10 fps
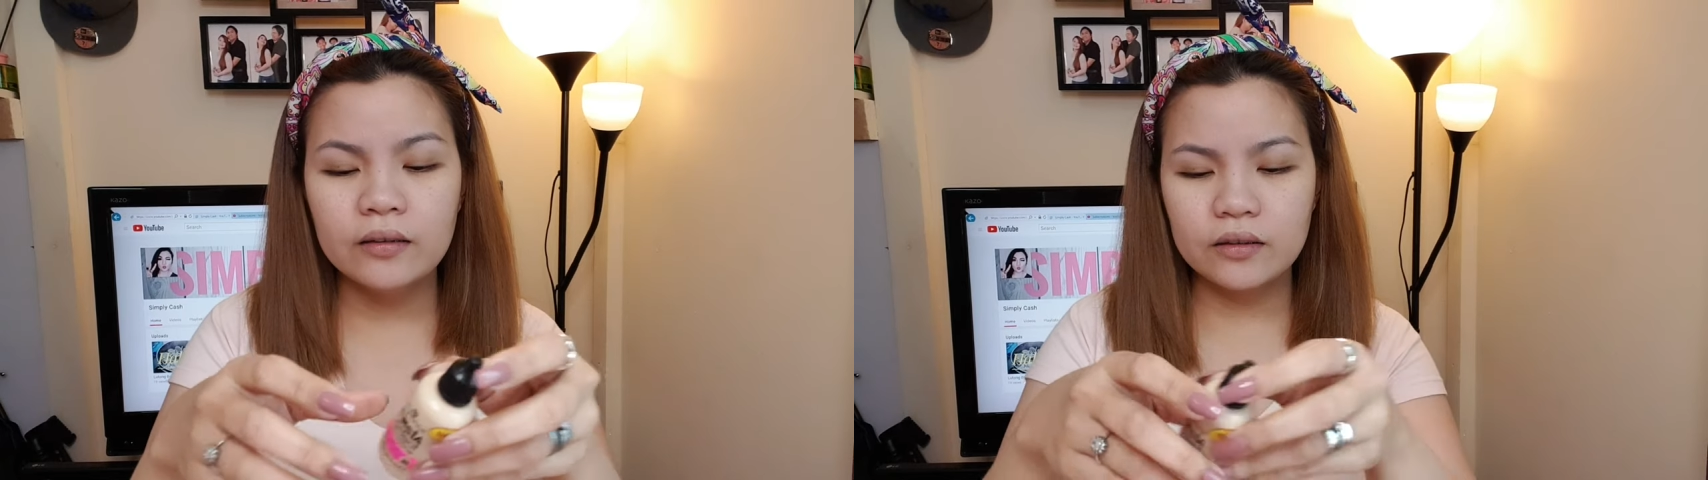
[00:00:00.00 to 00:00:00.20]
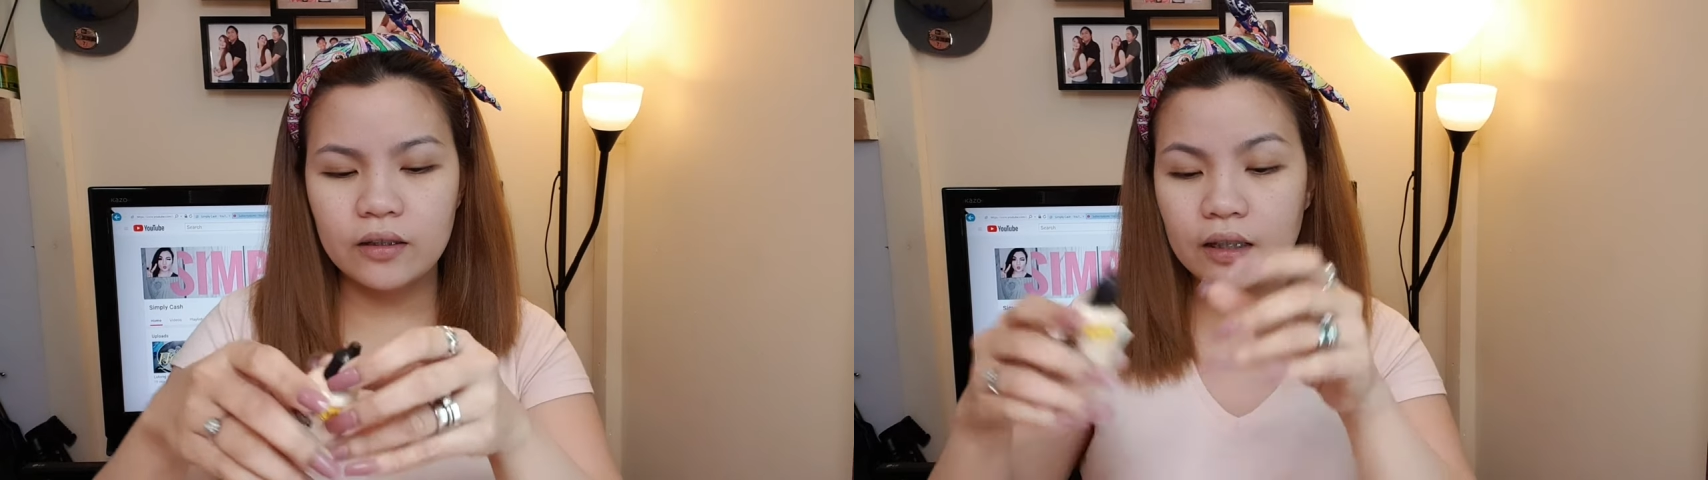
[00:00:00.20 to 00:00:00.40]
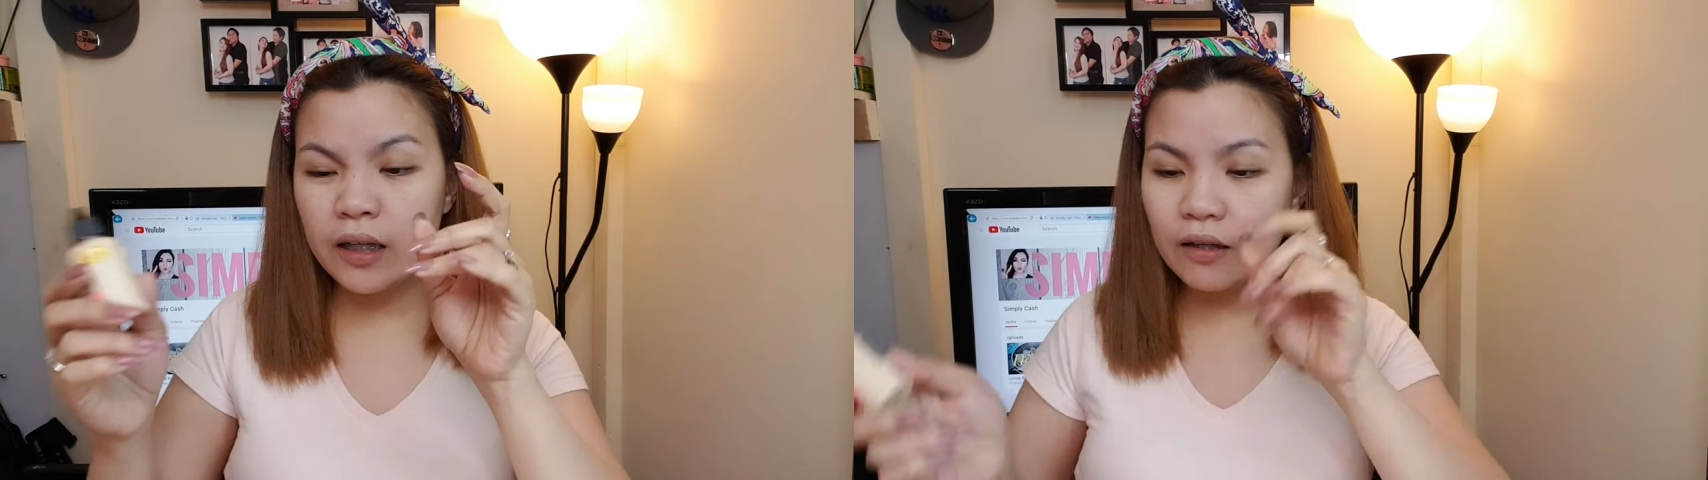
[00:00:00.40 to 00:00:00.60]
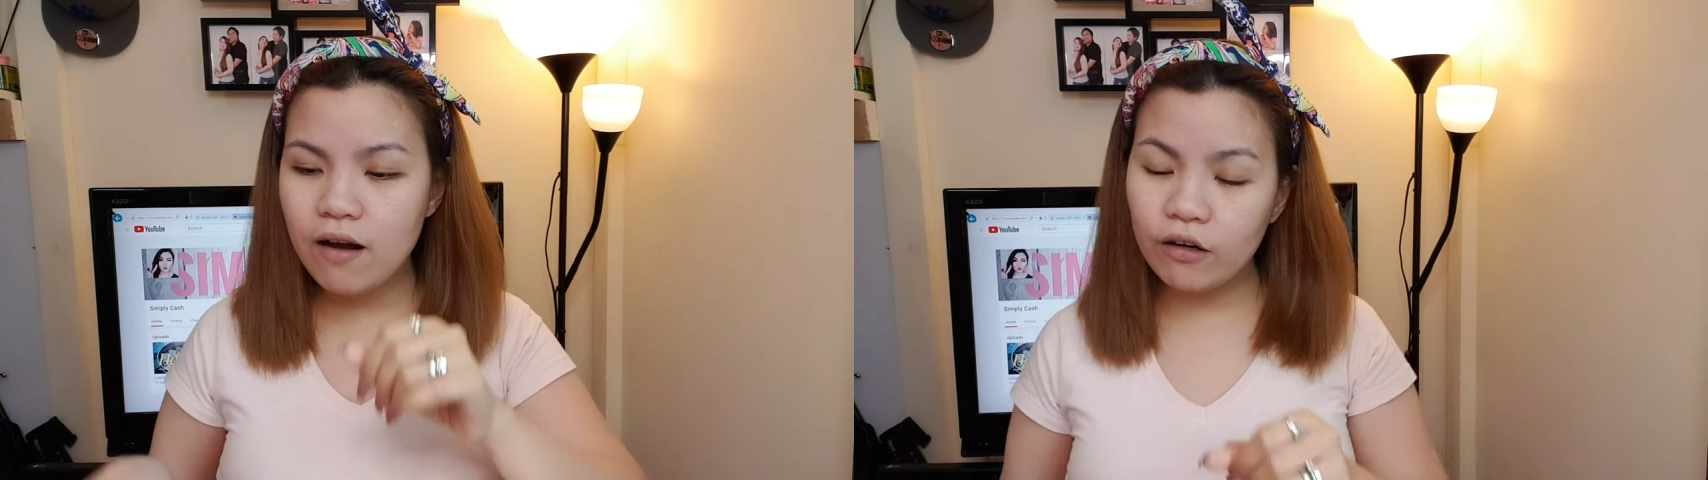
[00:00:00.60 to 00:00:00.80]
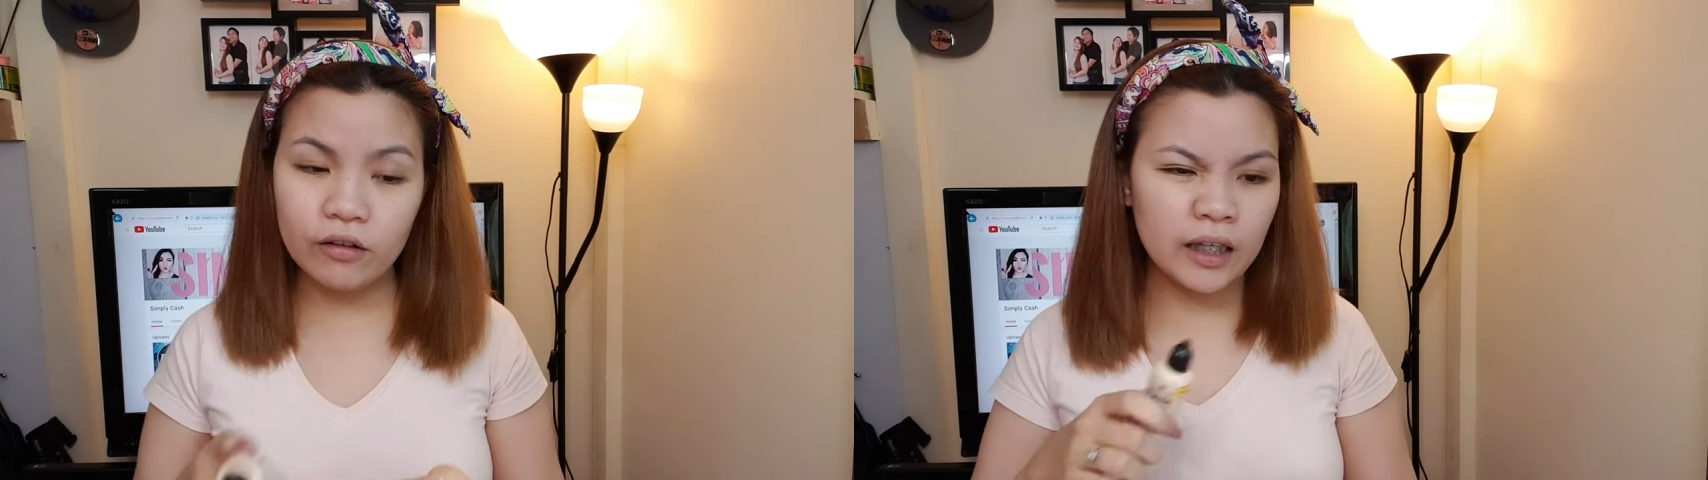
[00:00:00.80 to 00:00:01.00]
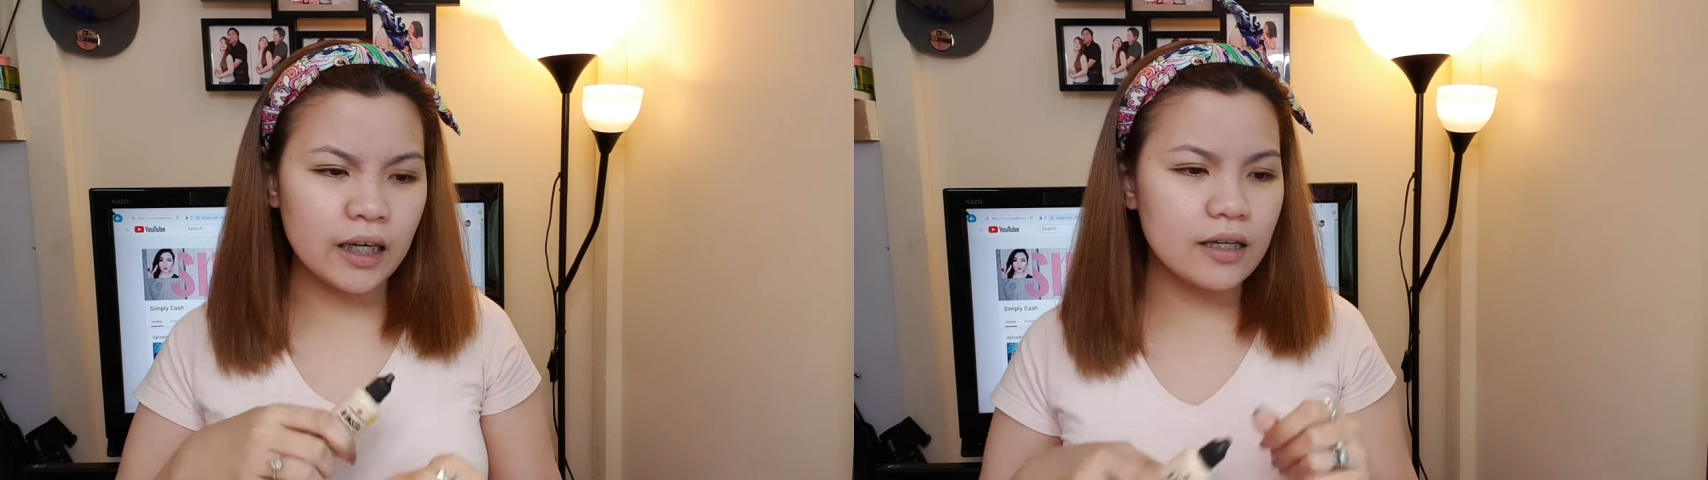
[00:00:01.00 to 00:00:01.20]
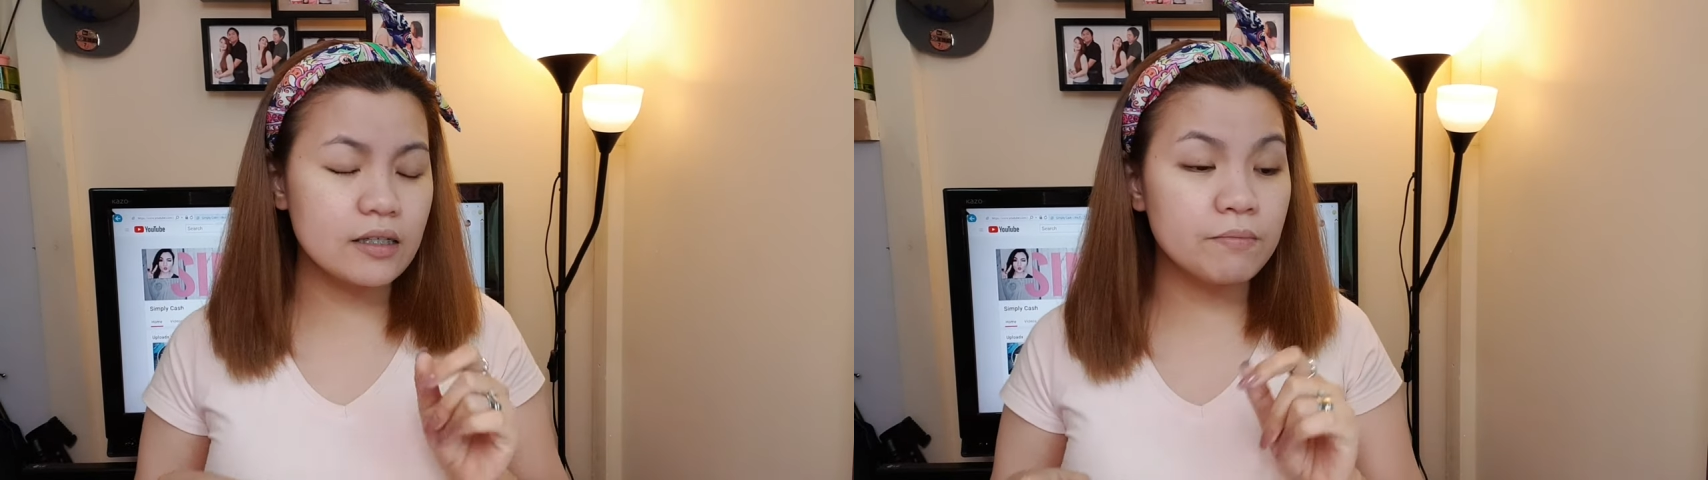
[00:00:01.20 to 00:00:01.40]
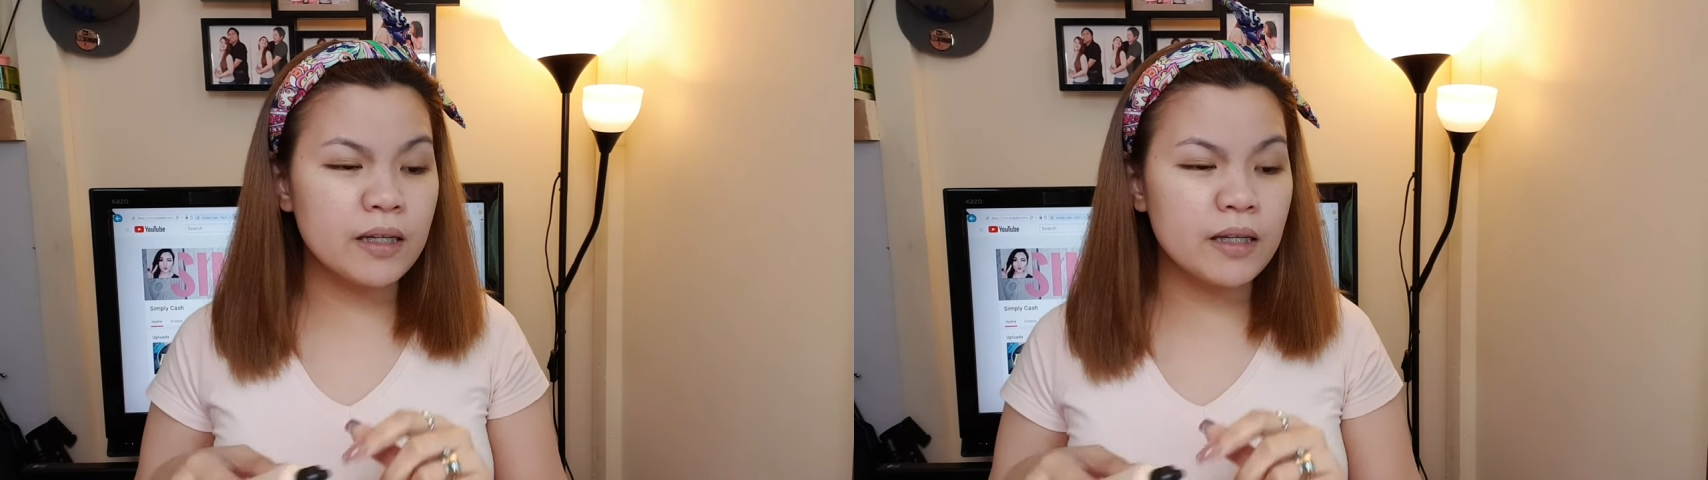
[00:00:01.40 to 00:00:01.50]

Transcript: So, ang ginagawa ko is